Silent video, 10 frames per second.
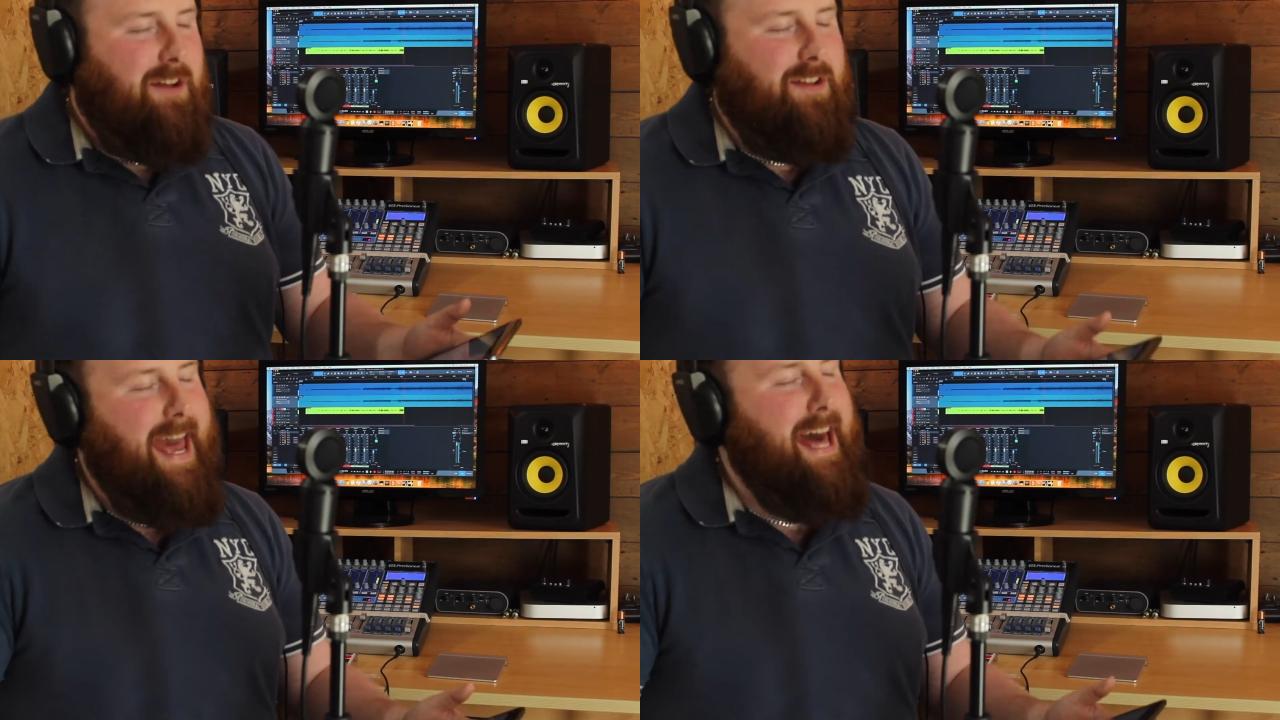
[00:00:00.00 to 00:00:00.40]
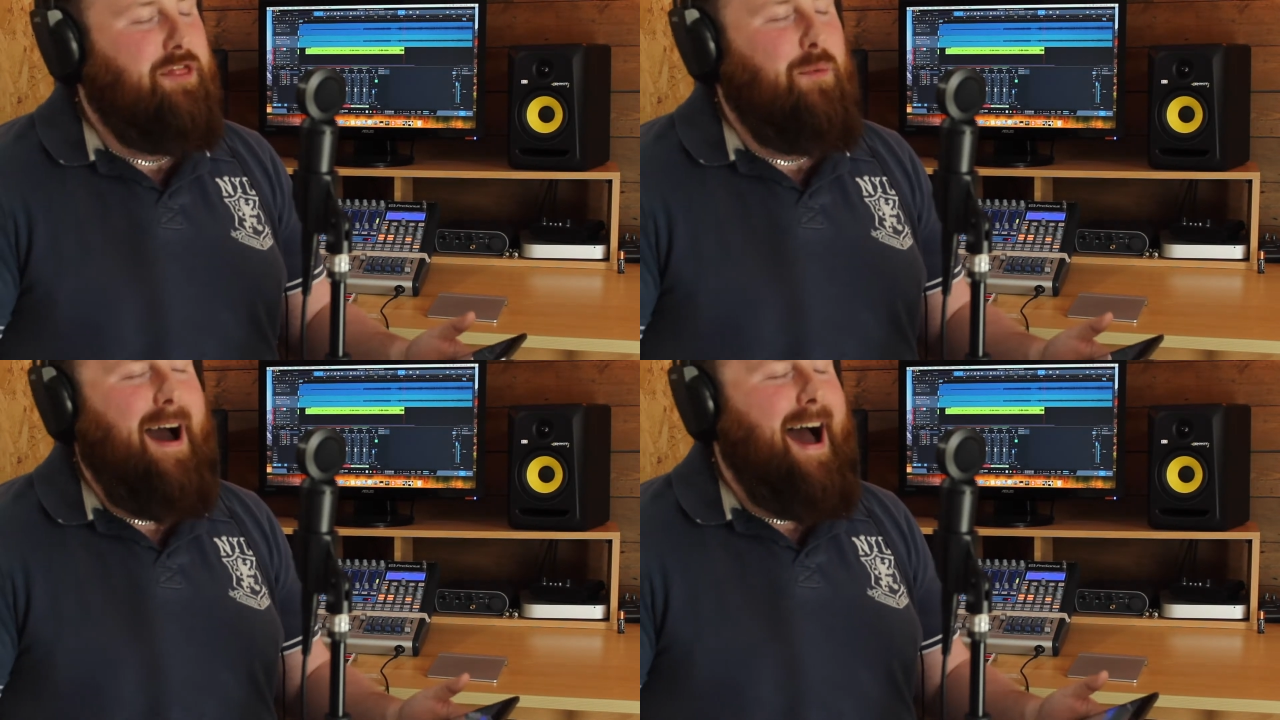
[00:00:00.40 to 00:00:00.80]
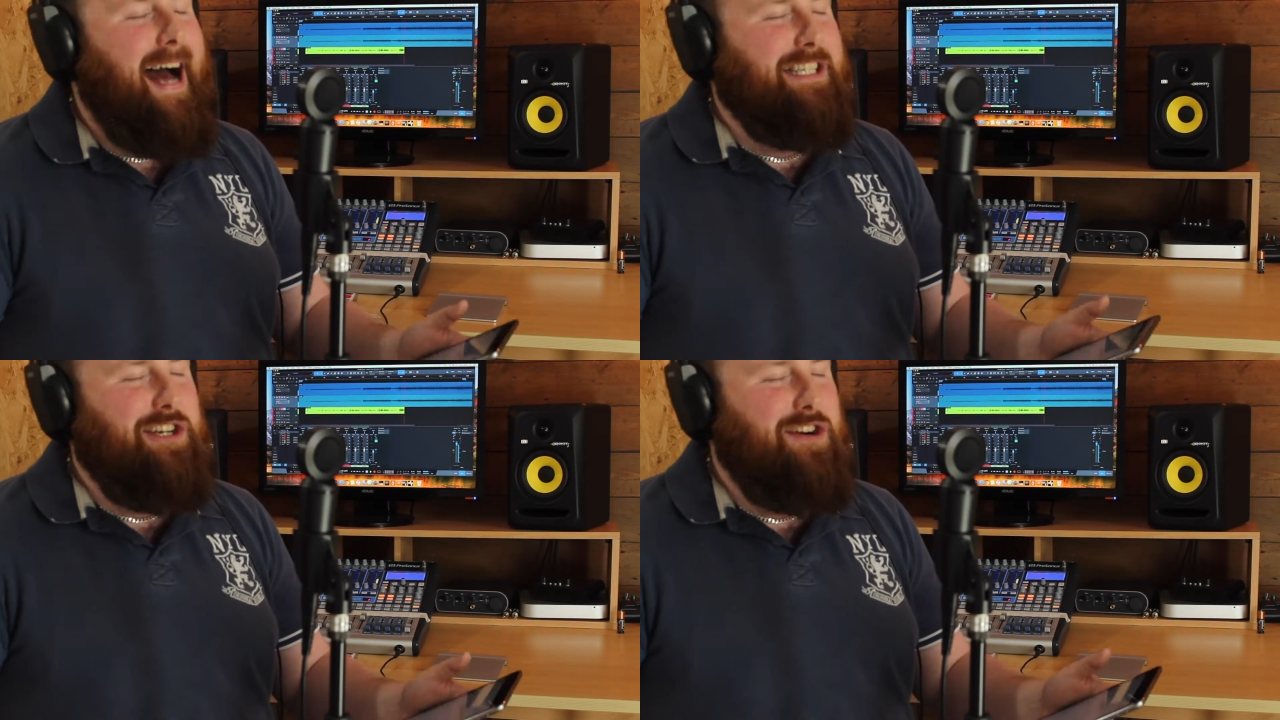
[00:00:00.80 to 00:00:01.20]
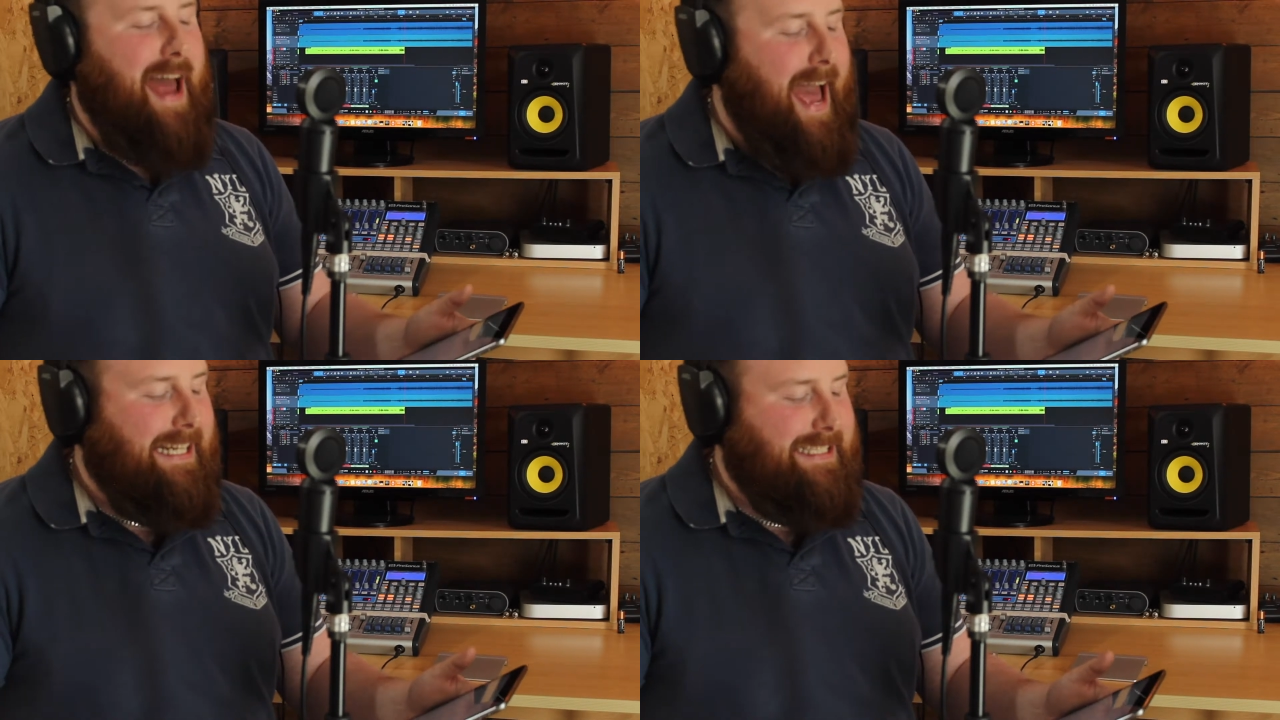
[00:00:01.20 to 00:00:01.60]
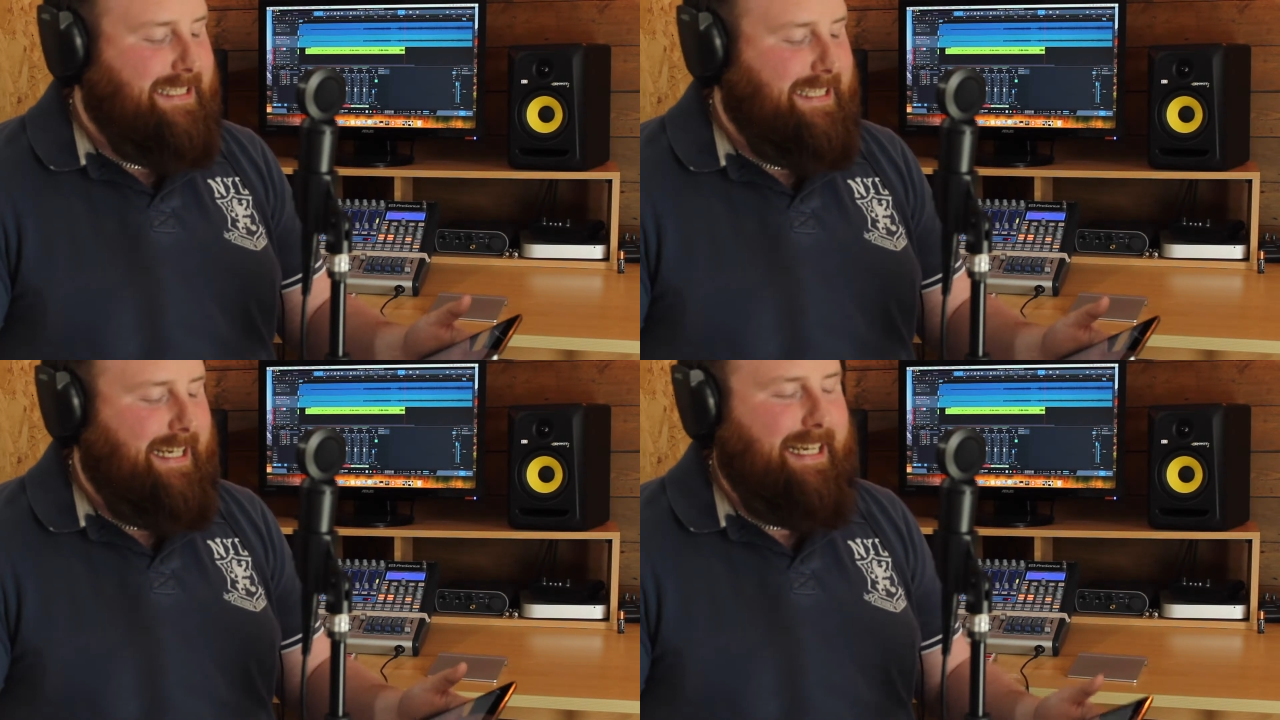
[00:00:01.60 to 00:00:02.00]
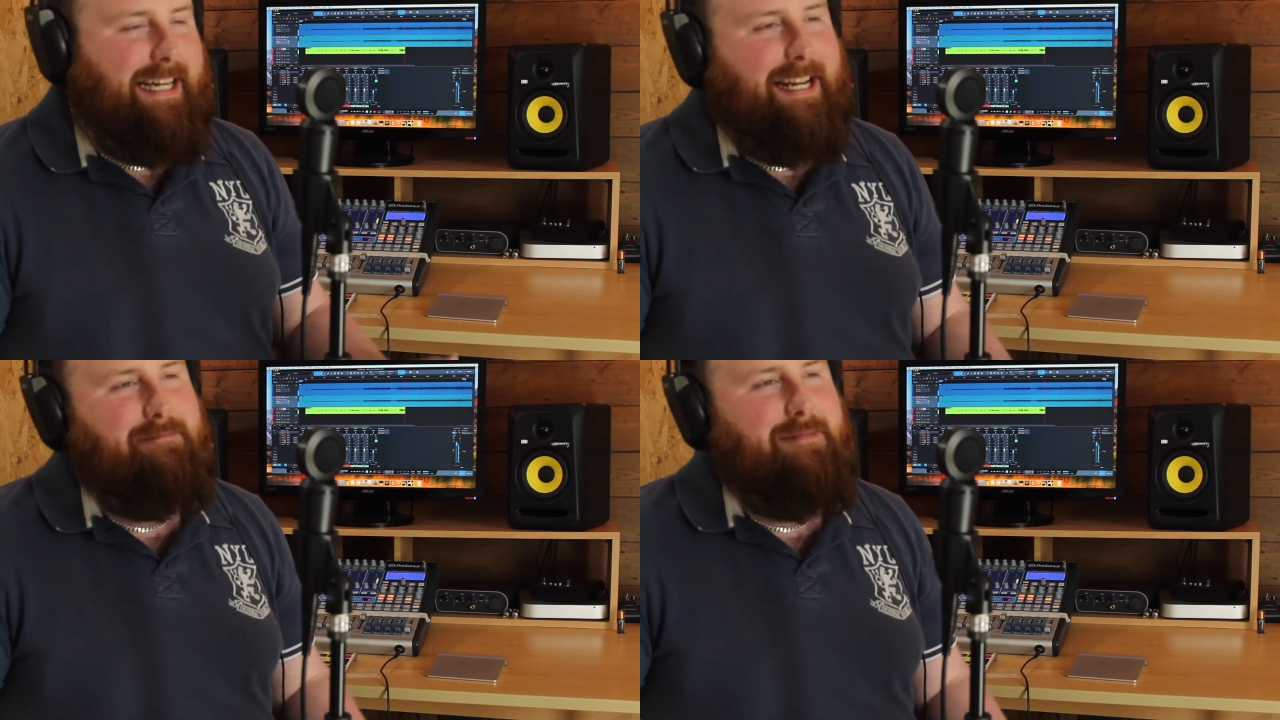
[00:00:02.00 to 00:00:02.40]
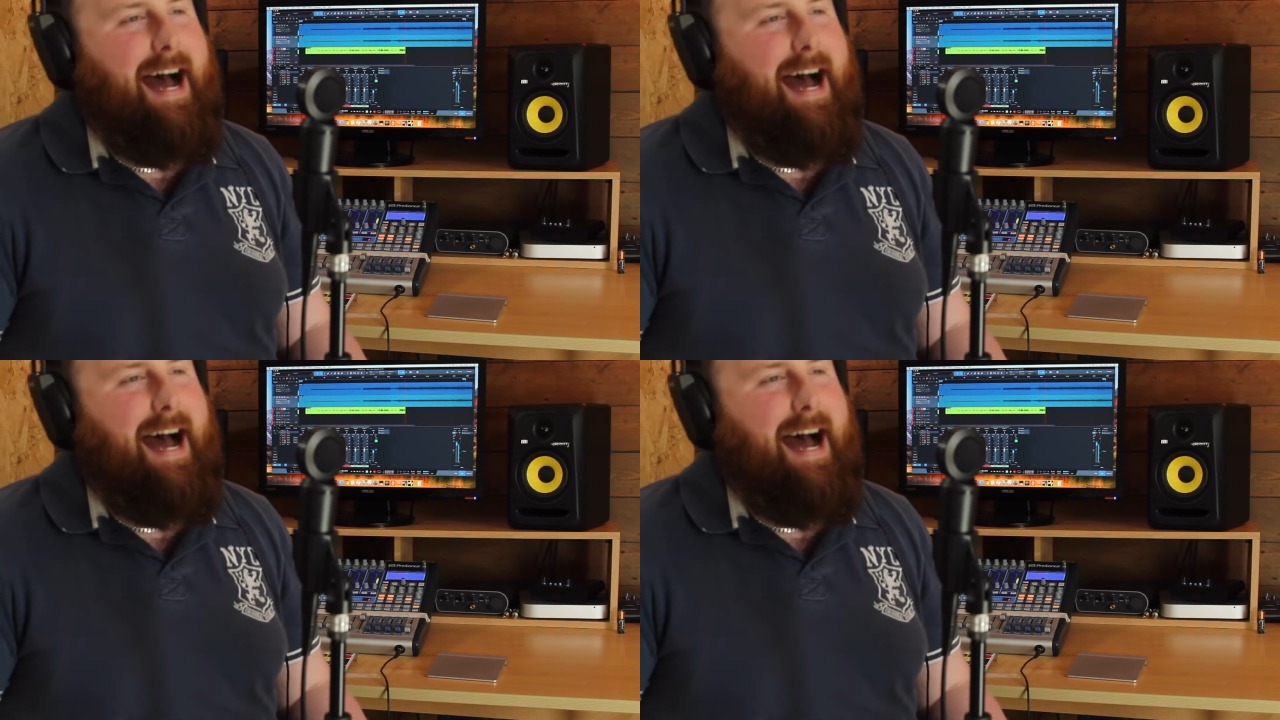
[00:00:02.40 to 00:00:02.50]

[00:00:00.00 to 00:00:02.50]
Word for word: Death was arrested and